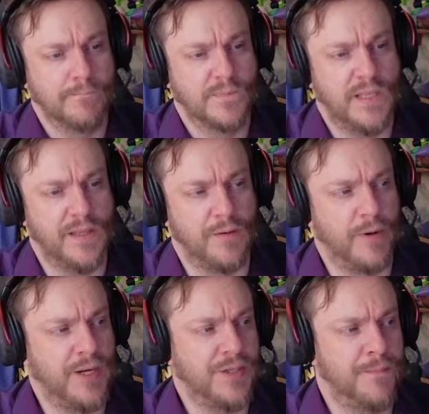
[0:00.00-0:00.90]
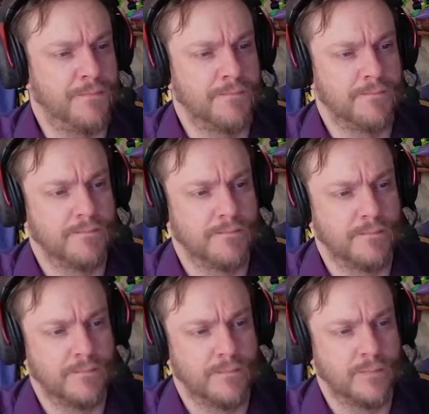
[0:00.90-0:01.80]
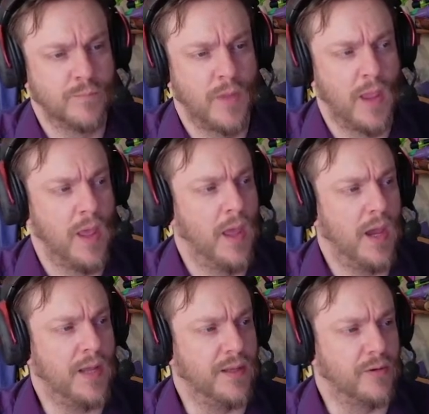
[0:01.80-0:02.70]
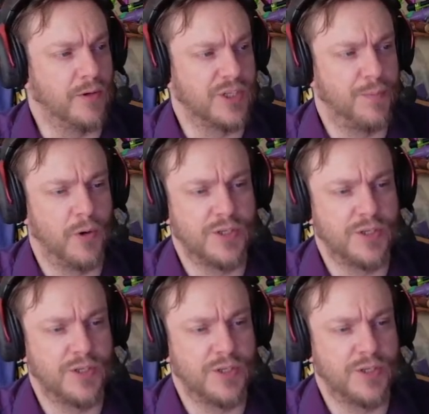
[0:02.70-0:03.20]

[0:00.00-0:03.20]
And then arrange them. And then of course support's